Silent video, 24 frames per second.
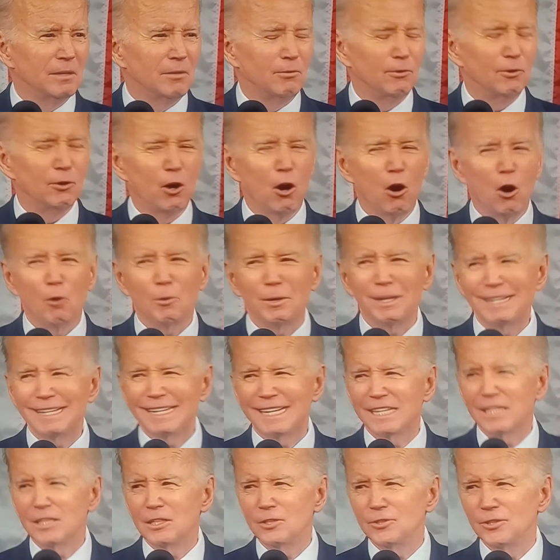We've already
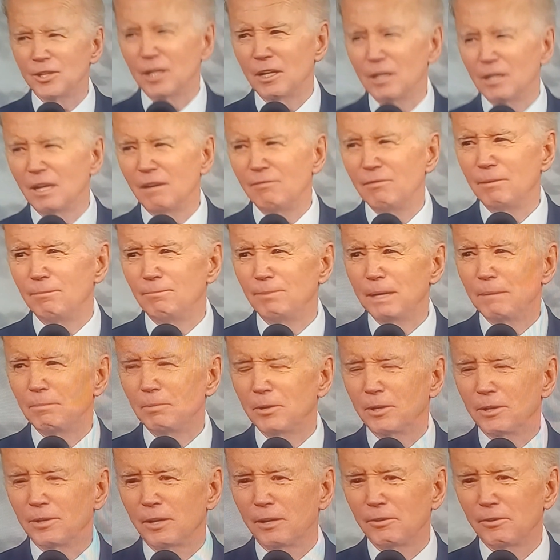killed 11
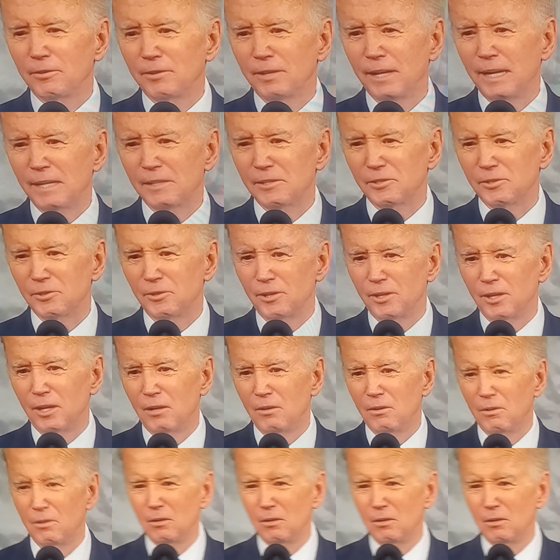people in another dance studio.